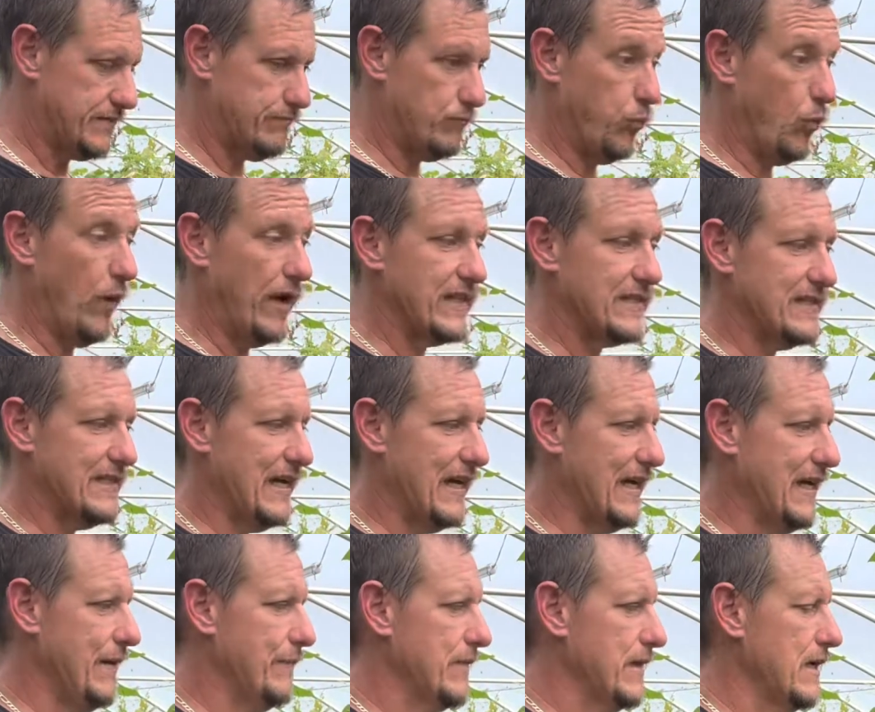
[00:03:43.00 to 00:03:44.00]

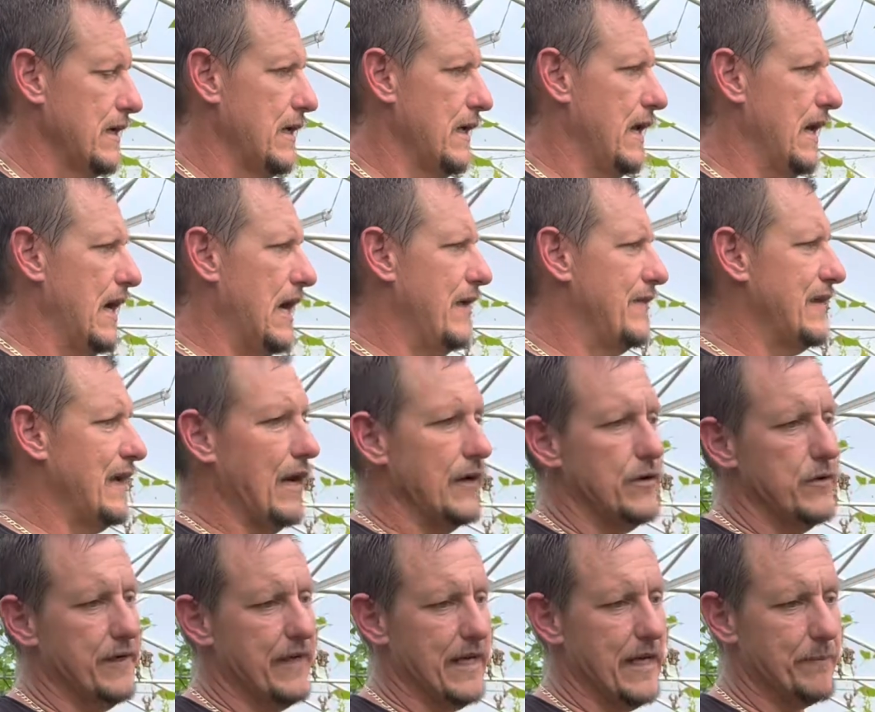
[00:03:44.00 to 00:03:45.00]
Wednesday, and then I'll do
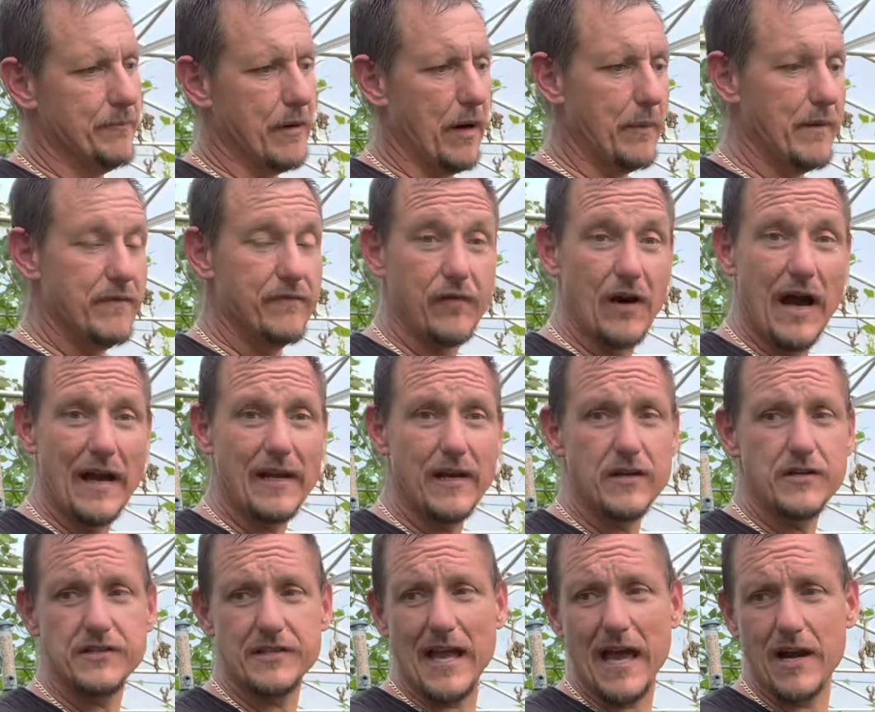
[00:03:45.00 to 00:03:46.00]
it again probably Friday or
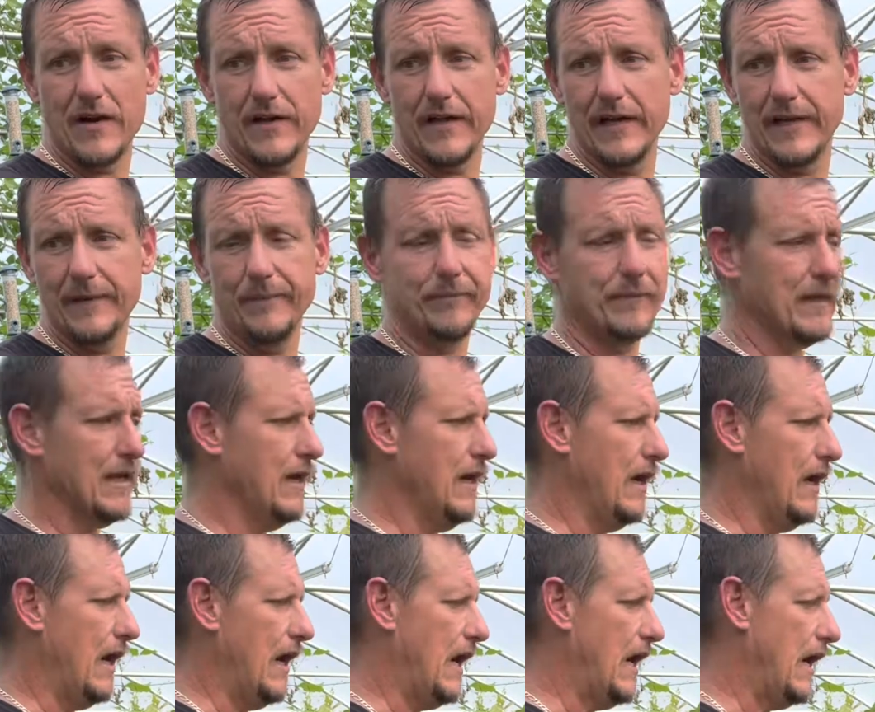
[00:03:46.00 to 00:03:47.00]
Saturday.
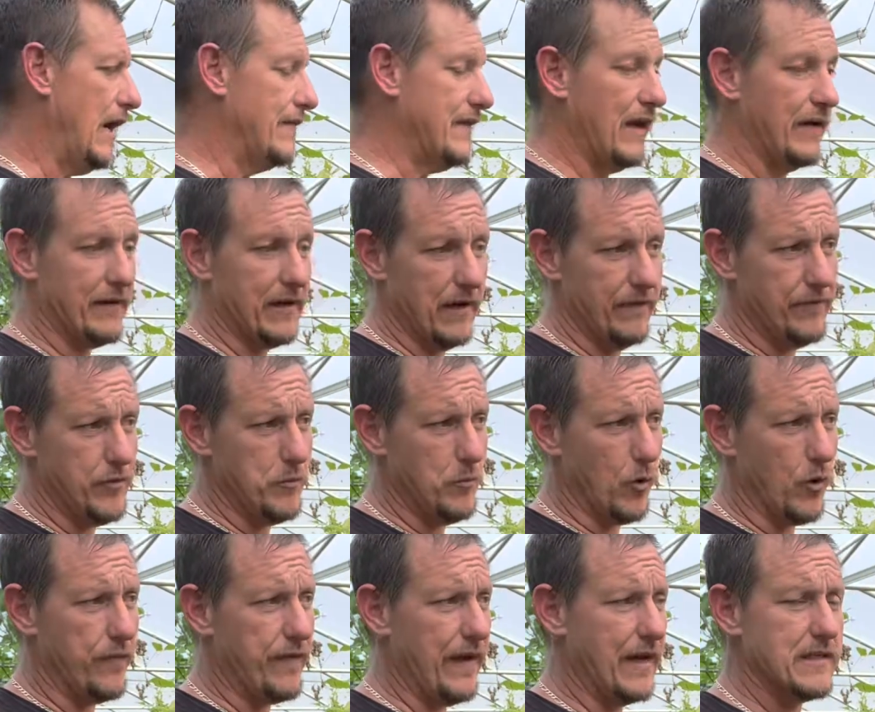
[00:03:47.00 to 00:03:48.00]
Then I've got a few more
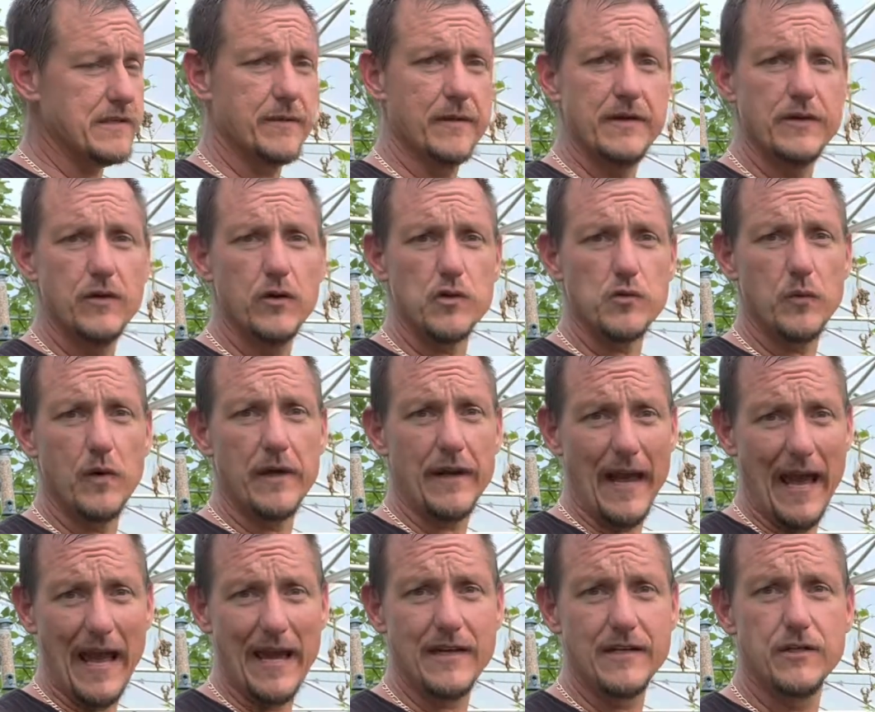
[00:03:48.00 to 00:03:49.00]
things I'm going to do as well to
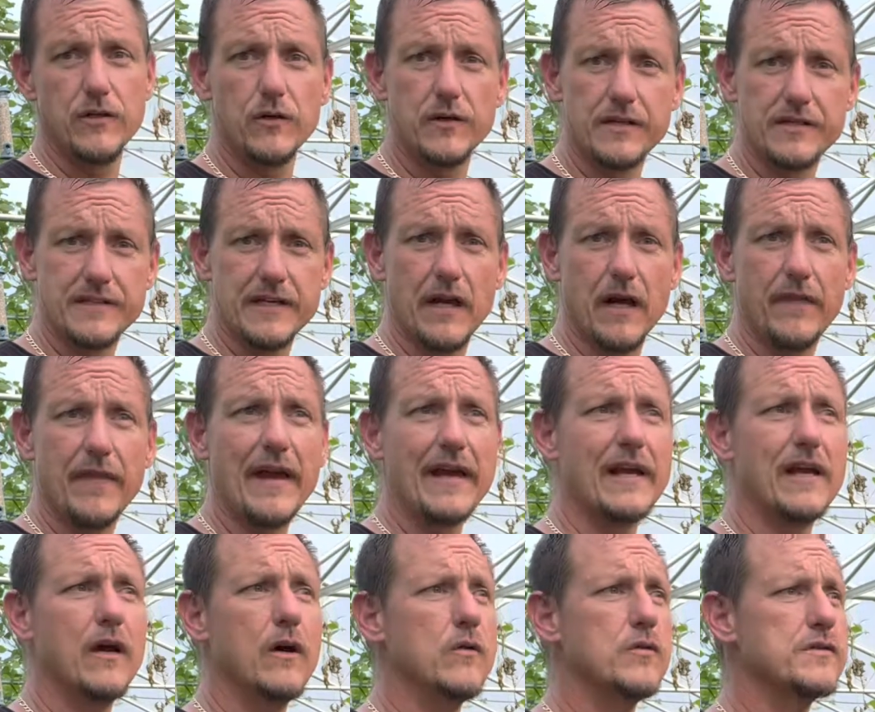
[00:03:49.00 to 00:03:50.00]
add to it to see how that
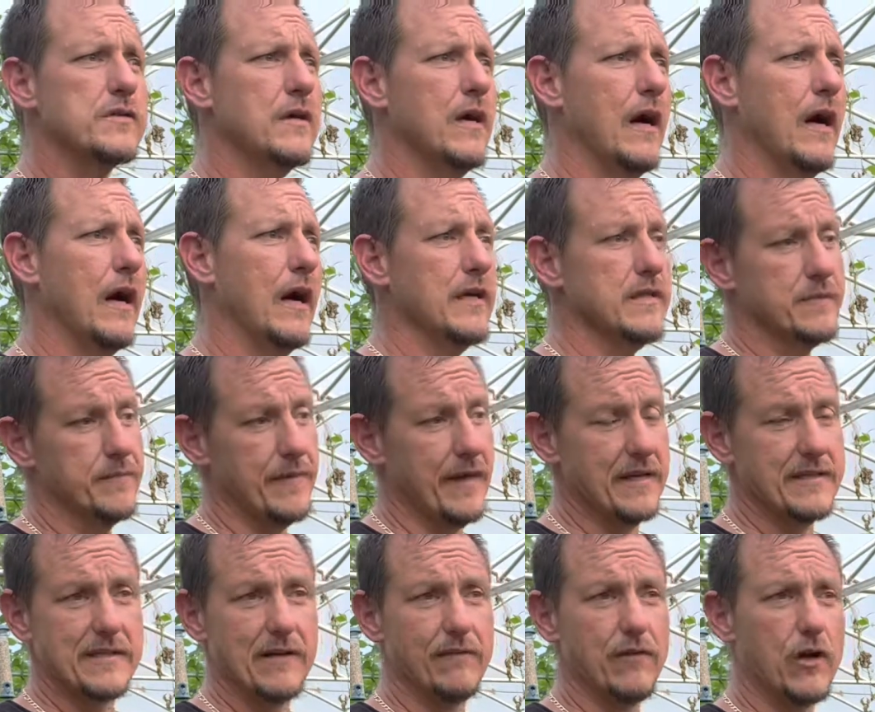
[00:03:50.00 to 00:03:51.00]
goes. Some
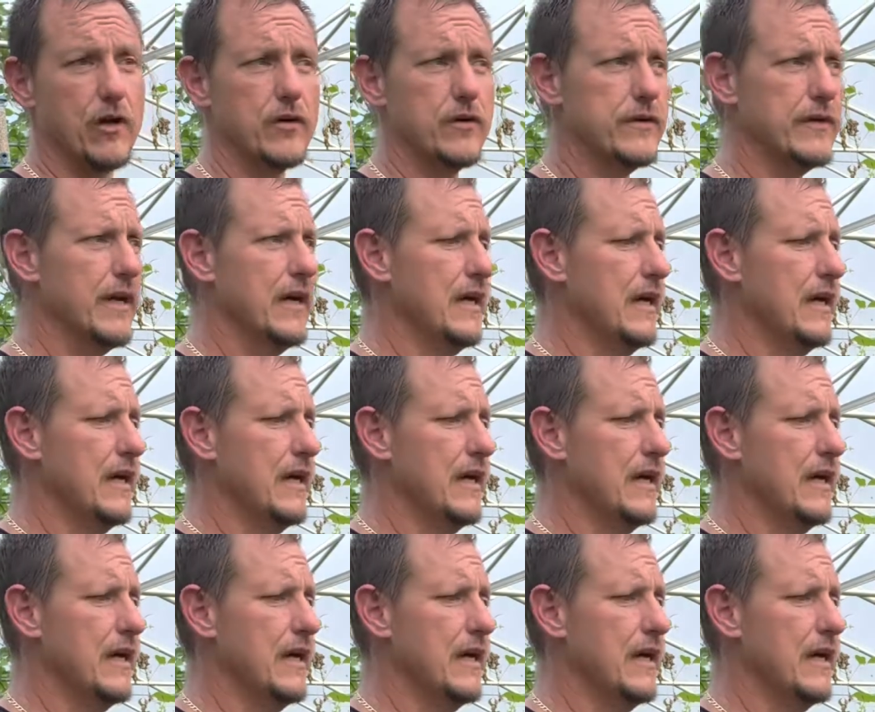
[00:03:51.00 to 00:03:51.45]
things I've learned.